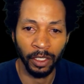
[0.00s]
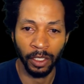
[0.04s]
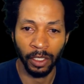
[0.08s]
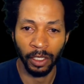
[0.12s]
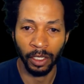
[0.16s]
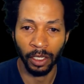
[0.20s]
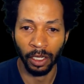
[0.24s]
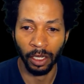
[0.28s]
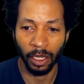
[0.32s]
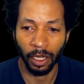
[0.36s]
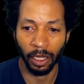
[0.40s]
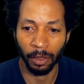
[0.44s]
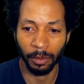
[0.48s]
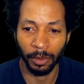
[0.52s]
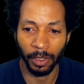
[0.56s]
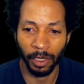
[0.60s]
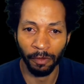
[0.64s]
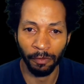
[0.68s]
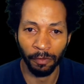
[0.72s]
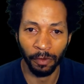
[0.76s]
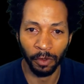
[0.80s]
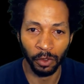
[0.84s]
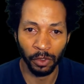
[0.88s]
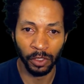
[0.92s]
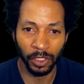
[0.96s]
Y'all
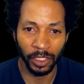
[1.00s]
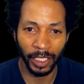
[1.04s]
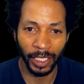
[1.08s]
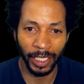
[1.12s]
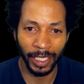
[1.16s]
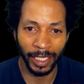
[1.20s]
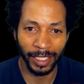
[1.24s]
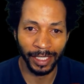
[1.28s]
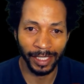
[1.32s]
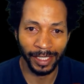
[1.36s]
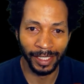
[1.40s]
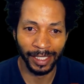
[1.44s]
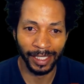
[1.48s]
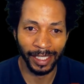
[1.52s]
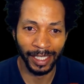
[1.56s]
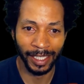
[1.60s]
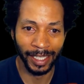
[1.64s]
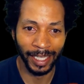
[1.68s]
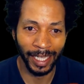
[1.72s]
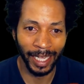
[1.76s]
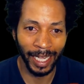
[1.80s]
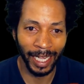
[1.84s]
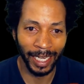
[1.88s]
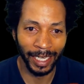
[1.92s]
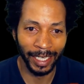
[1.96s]
folks can't see
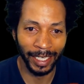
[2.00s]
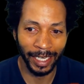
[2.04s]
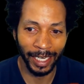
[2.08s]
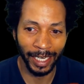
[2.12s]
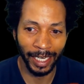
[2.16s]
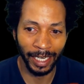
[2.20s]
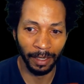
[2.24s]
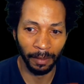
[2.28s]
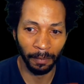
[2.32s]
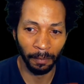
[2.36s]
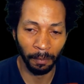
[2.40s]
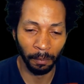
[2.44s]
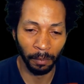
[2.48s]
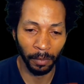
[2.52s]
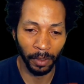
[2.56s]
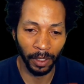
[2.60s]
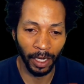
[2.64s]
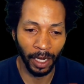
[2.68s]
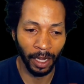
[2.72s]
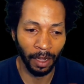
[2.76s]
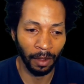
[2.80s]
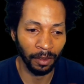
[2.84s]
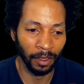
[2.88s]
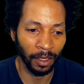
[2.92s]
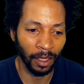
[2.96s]
that yet, but
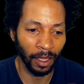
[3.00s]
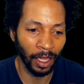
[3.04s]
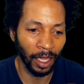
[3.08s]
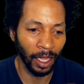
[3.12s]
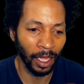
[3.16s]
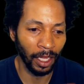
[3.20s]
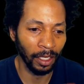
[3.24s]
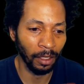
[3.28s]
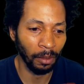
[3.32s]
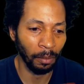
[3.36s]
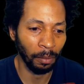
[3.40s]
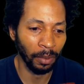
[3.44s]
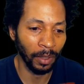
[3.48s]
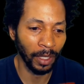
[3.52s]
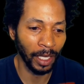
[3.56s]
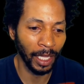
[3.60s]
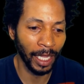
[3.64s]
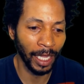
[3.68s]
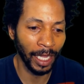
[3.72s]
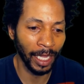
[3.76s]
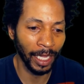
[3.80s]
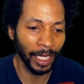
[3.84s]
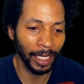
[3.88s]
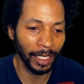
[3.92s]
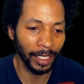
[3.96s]
I'll
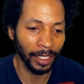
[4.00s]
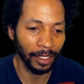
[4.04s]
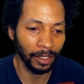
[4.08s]
apply